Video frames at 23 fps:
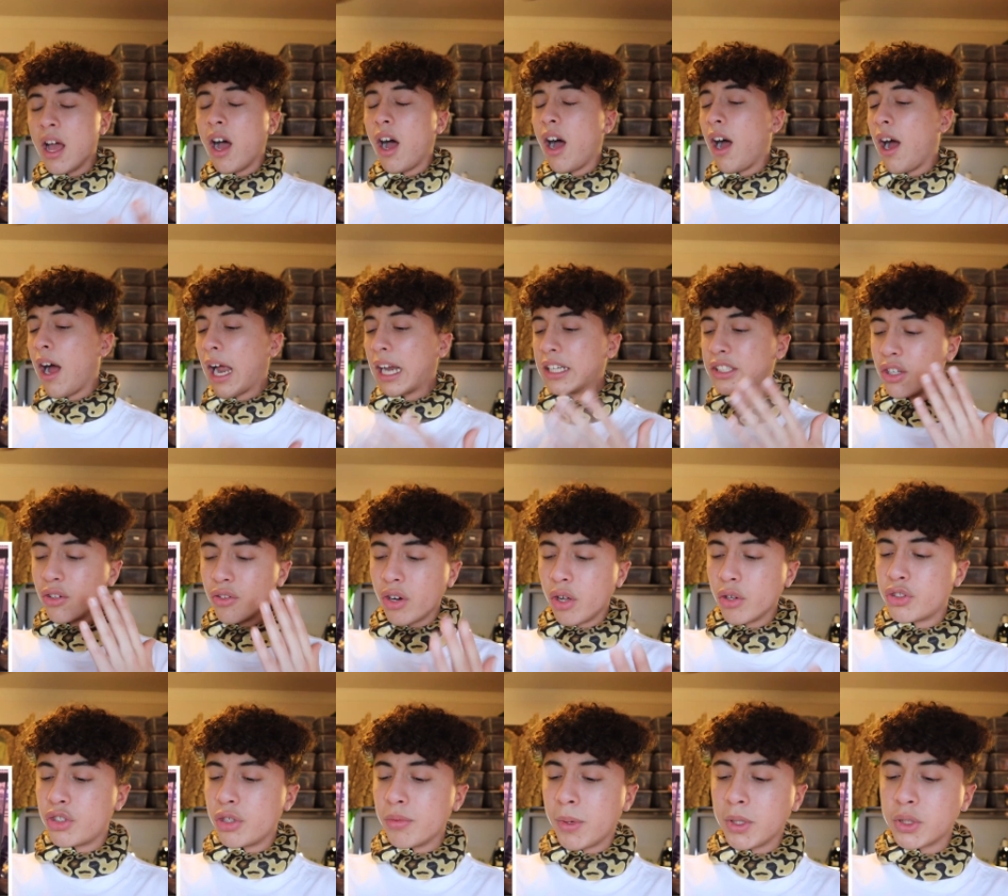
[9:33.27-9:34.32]
I don't know
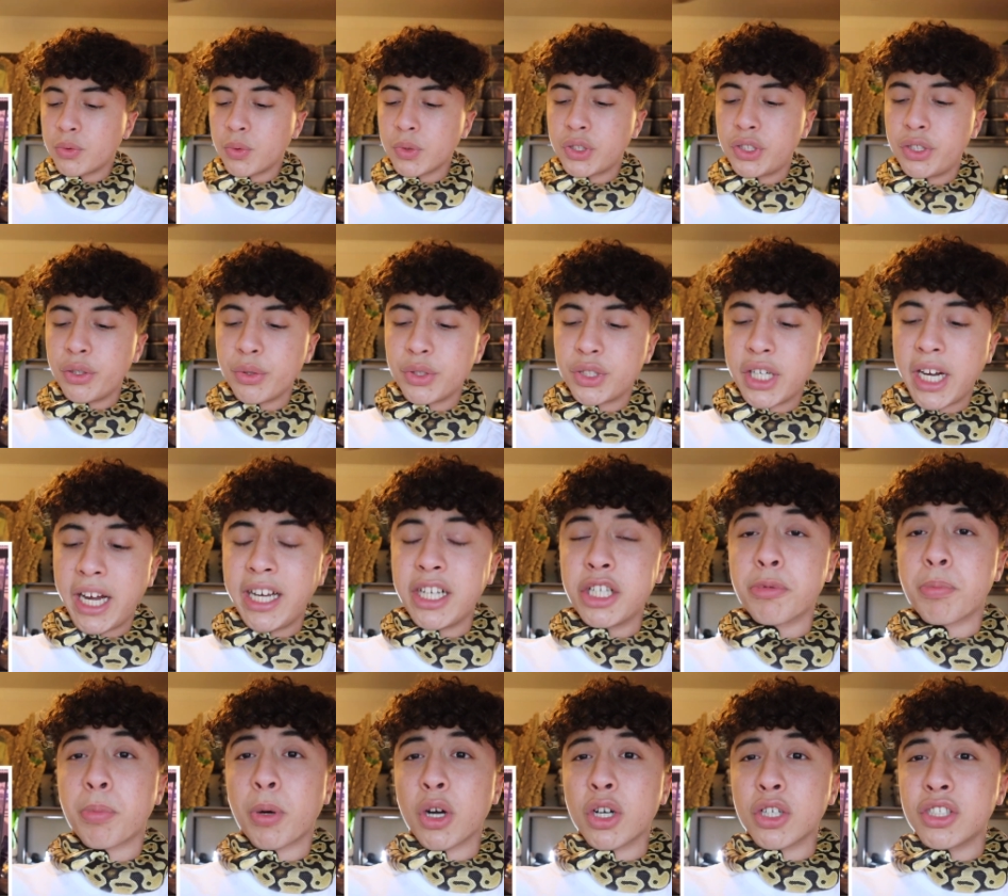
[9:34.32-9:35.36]
too much what you would
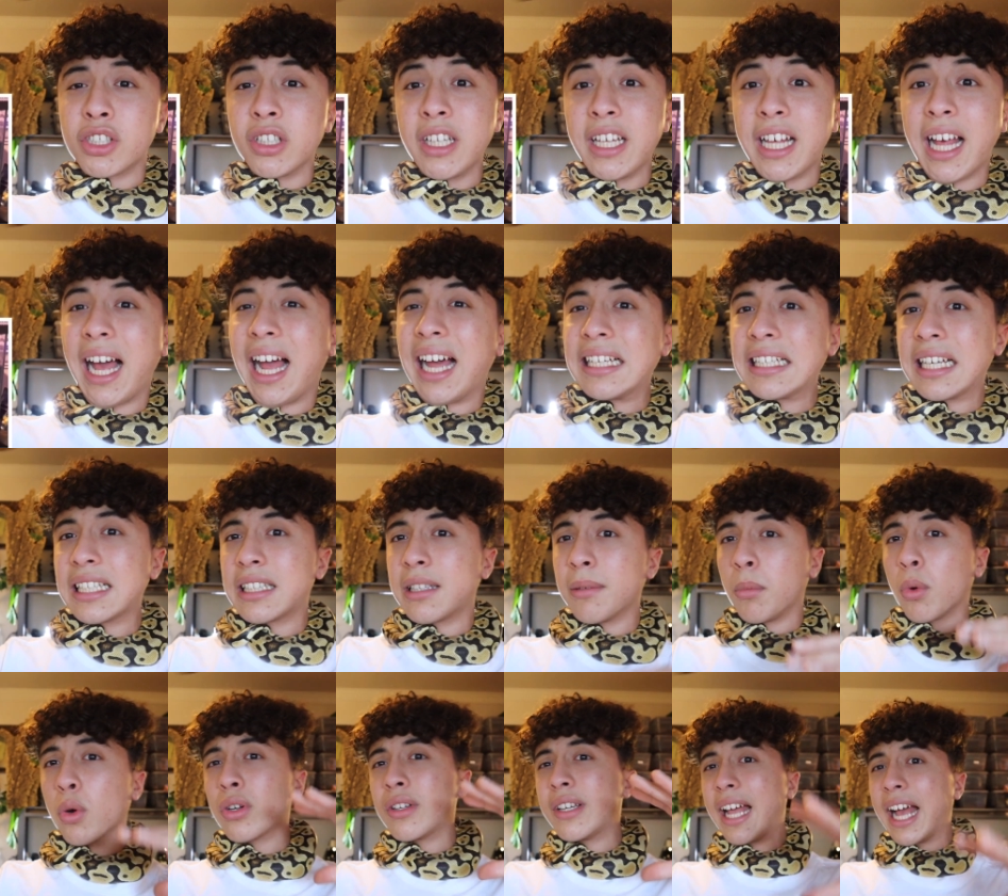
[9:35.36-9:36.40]
change. Personally, I like the
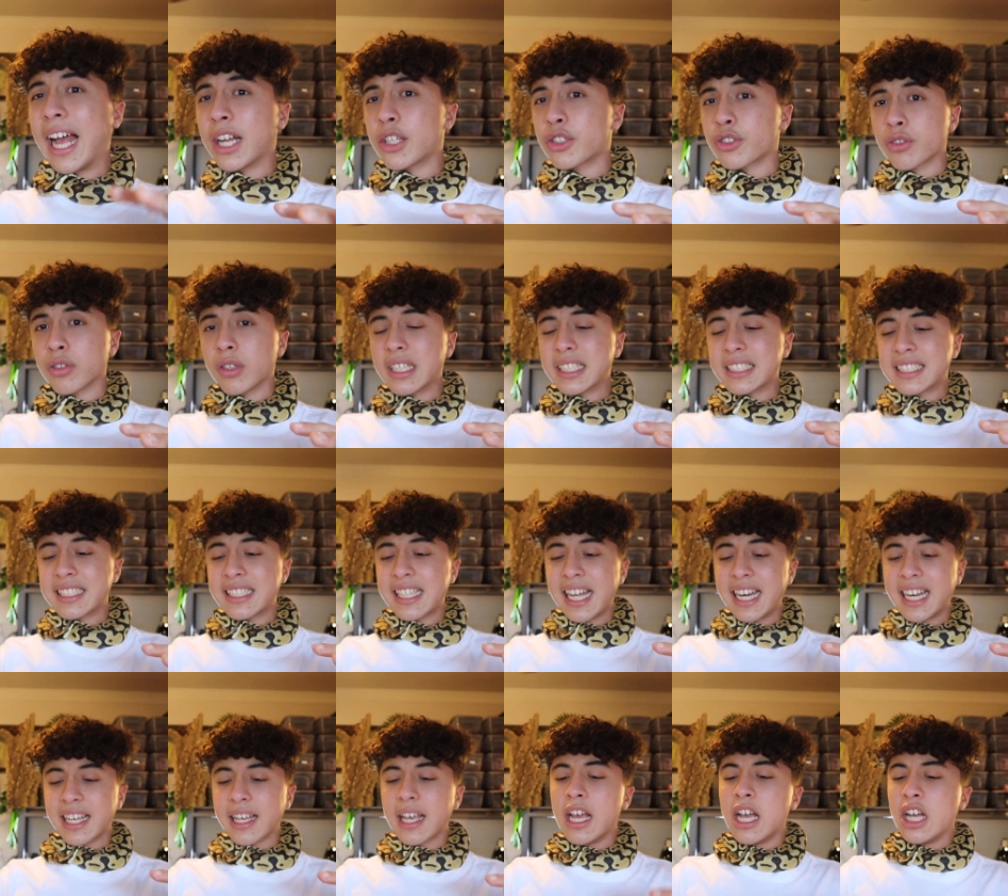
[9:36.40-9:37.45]
more natural
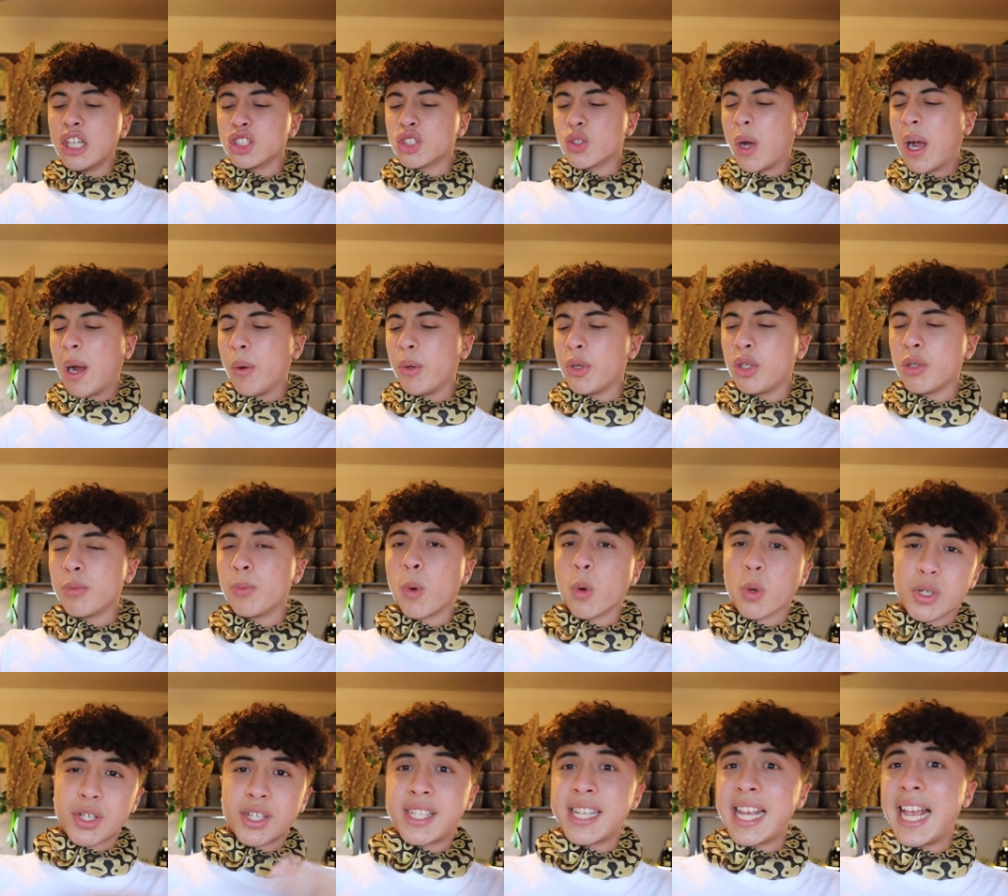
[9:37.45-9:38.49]
aesthetic, so I would do more
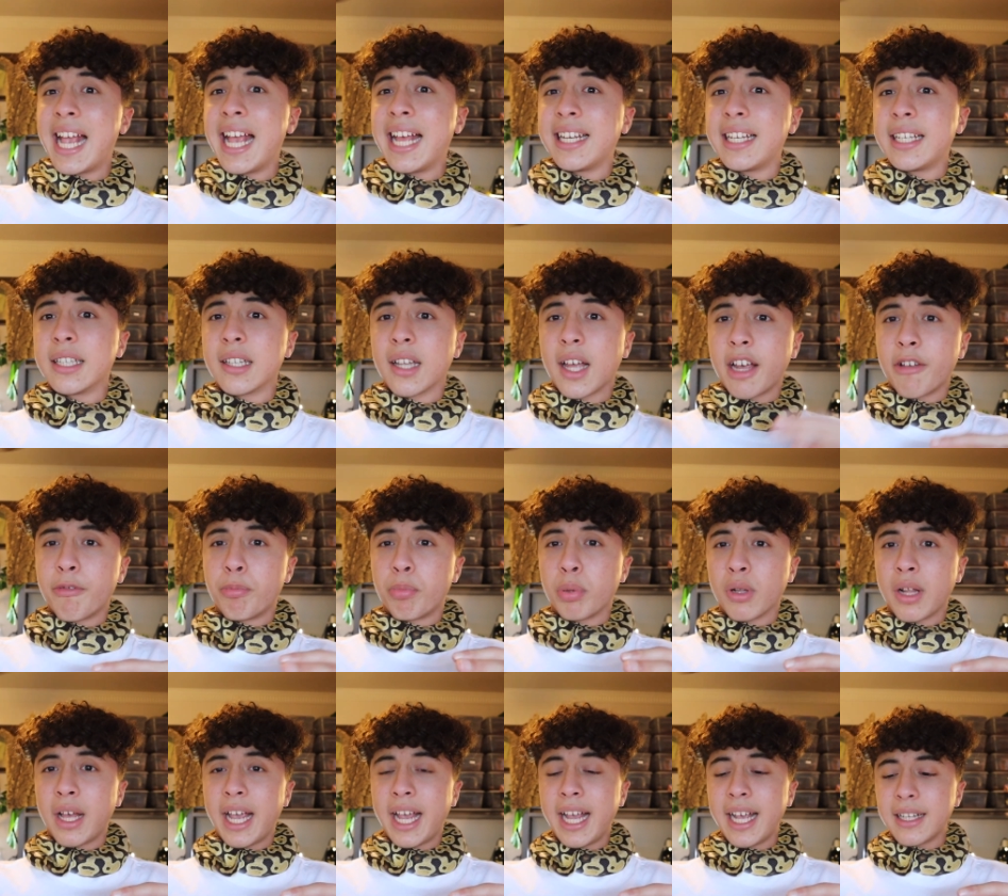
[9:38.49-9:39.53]
sand and live
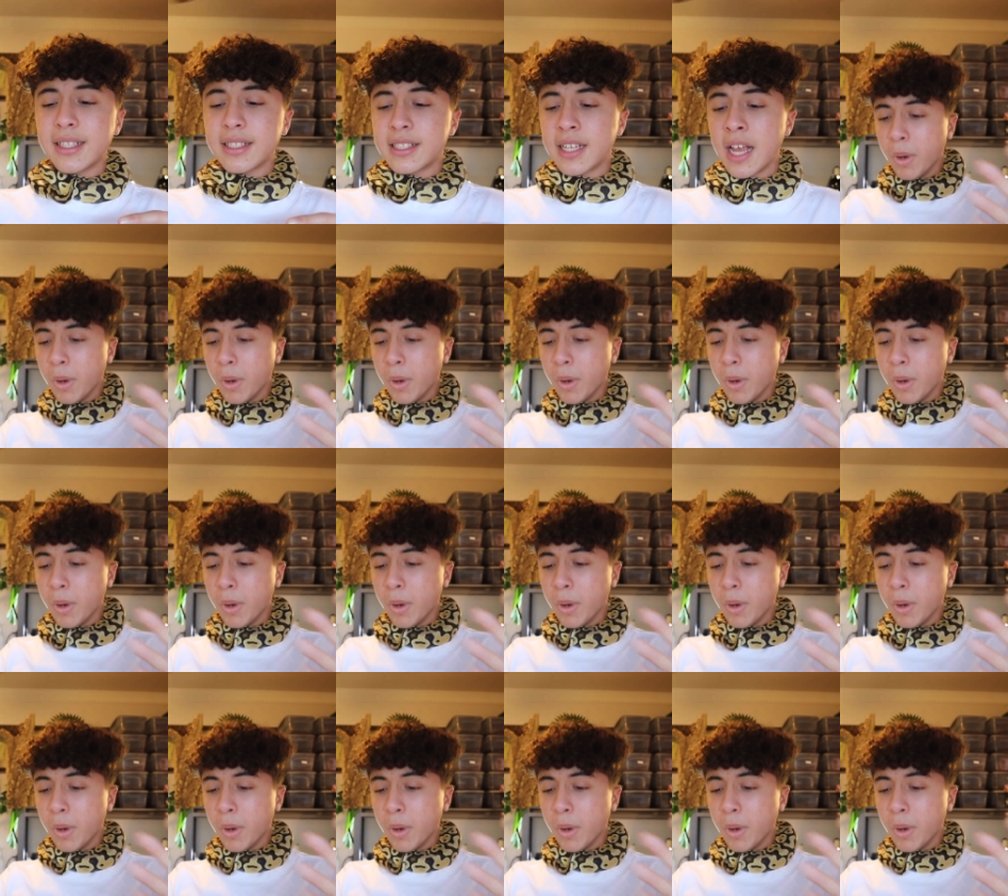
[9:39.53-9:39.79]
plants.